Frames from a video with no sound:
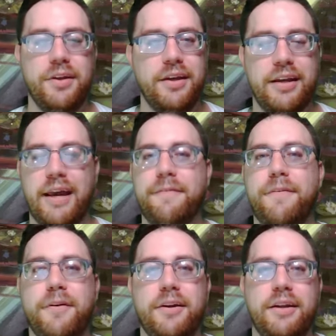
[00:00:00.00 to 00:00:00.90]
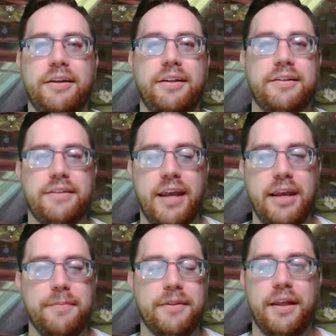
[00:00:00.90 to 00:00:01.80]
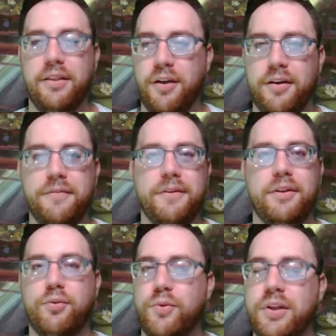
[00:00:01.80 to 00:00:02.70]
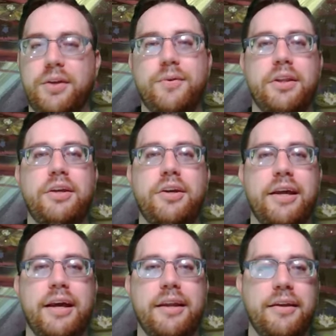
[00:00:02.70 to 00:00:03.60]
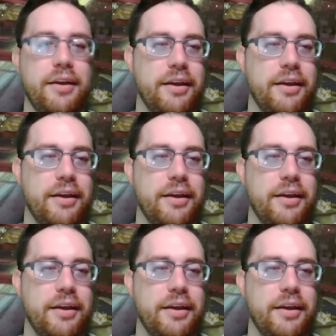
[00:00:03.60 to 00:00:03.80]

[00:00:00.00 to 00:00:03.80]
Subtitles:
and effort into this game that they love, and they're really, really good at it,